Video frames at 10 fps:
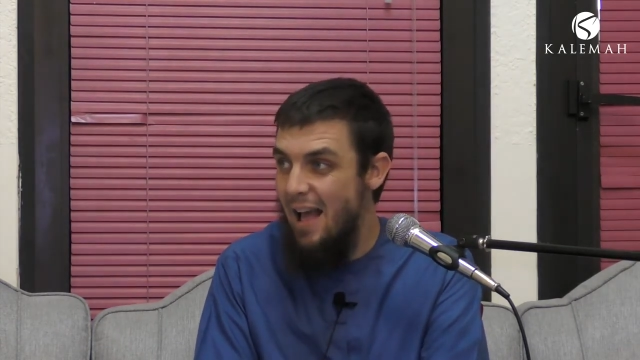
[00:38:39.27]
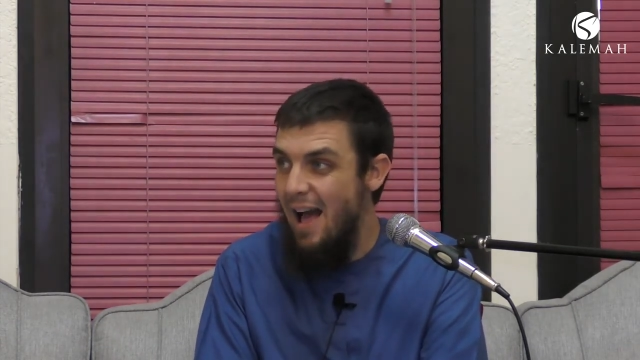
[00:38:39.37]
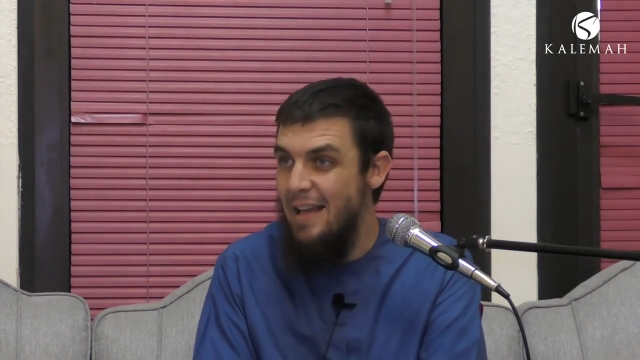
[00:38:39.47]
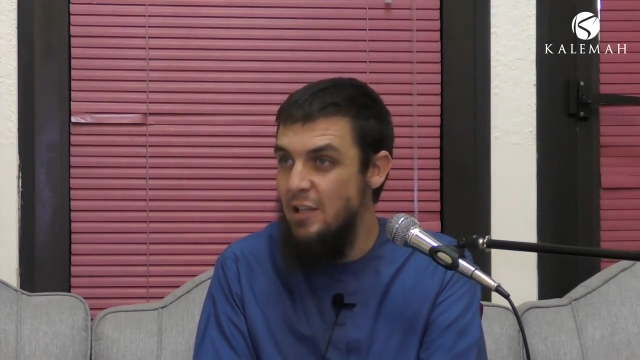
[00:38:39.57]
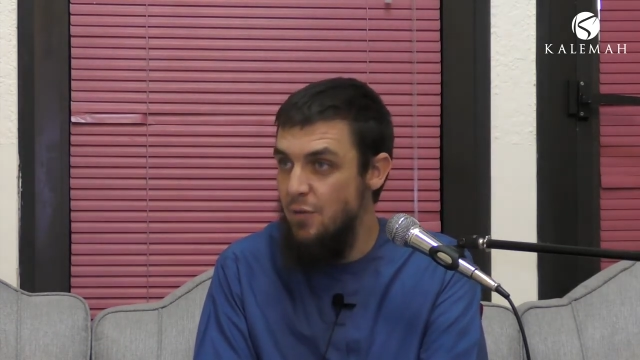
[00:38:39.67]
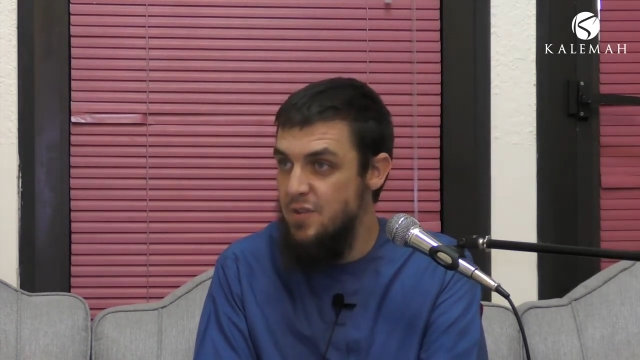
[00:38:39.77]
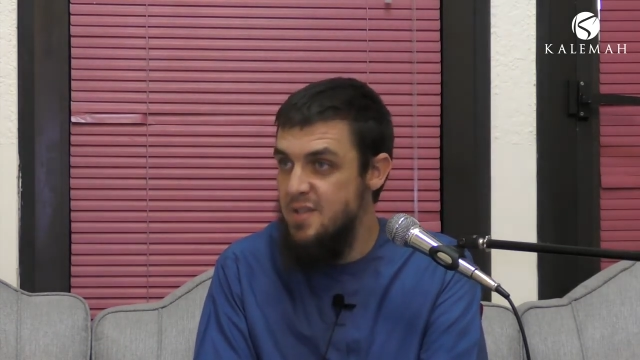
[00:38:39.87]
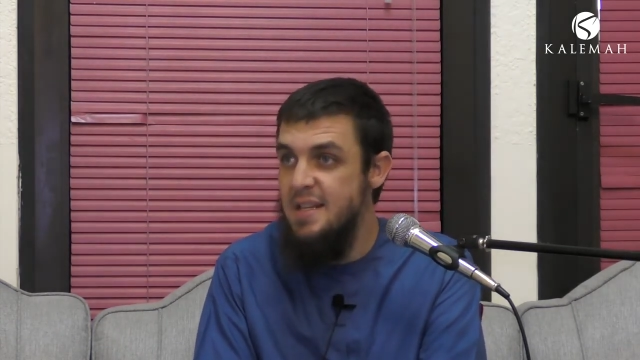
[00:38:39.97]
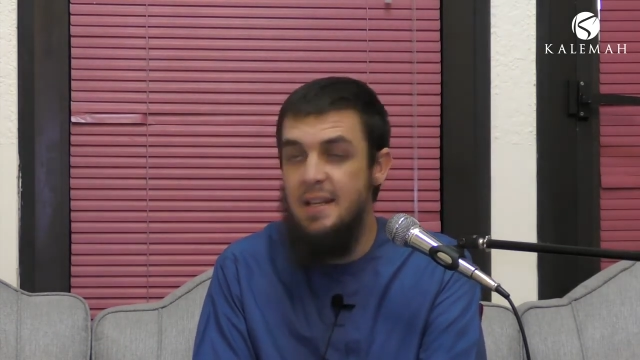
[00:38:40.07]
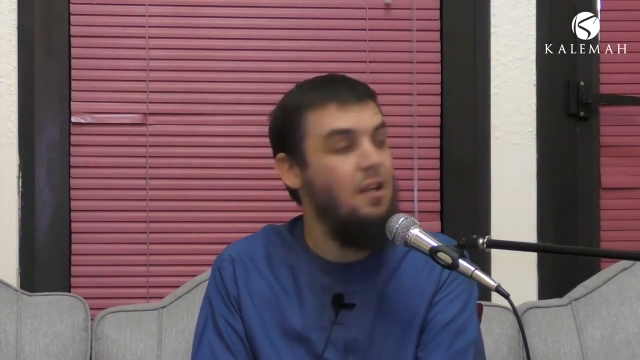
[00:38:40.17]
kind of
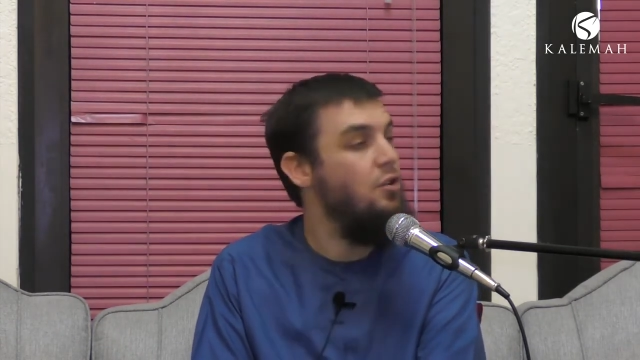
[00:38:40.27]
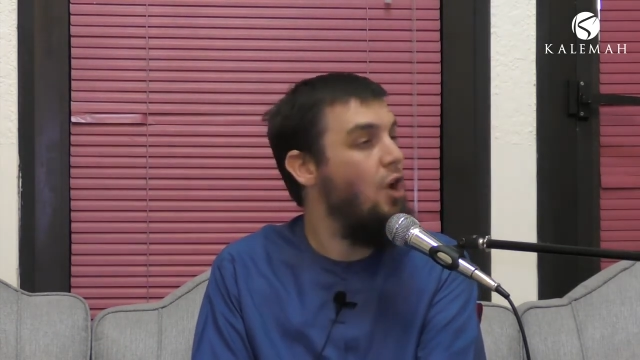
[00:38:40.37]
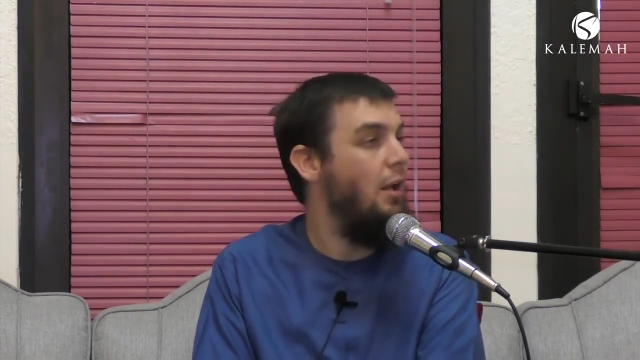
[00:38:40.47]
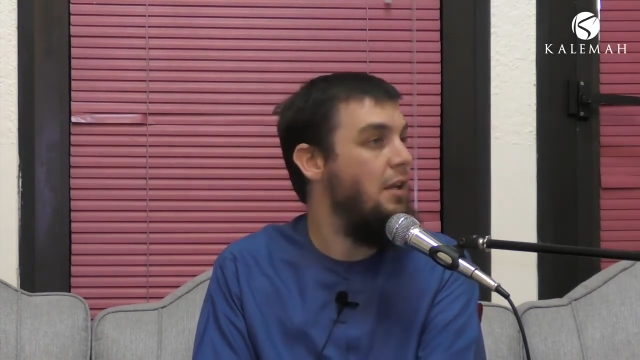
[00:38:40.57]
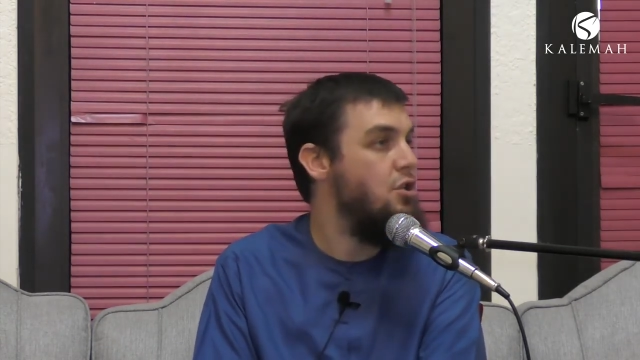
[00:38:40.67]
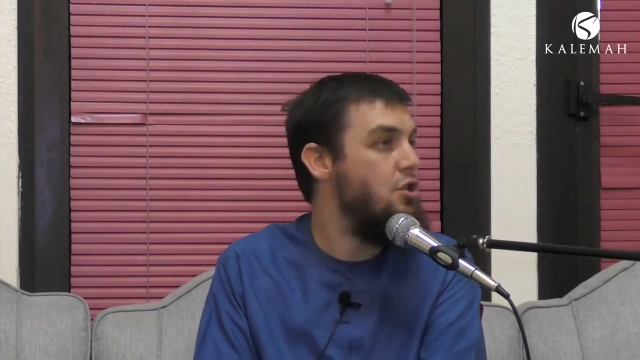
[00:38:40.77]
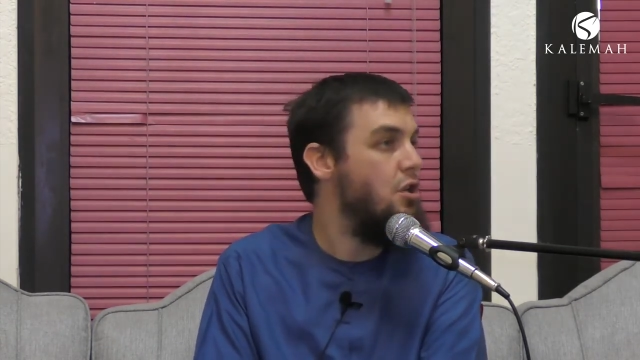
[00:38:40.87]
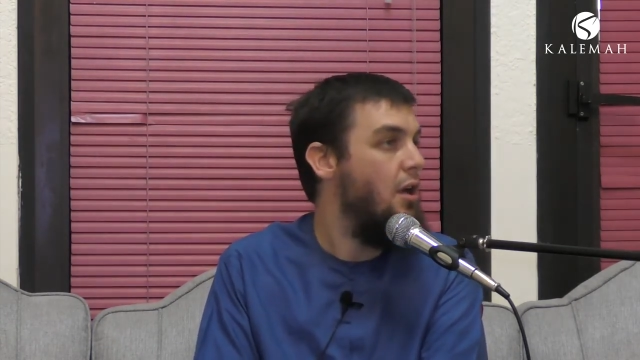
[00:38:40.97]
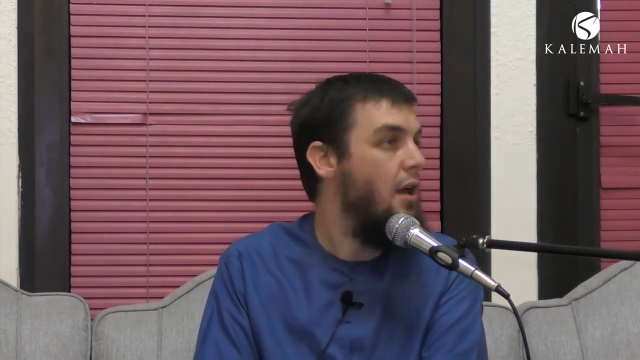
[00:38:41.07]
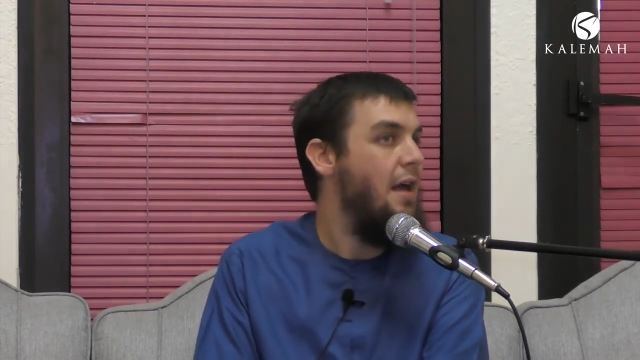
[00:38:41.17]
seeking knowledge